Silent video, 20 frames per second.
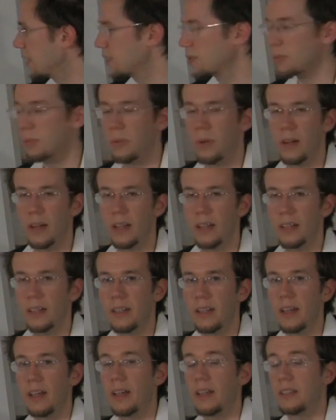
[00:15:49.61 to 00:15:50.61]
It's
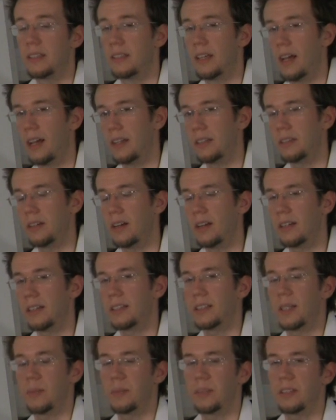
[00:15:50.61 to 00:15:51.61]
one
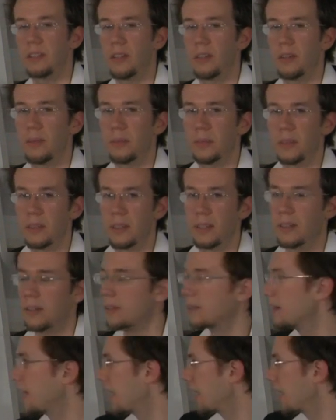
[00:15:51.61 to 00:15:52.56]
diatonic semitone below.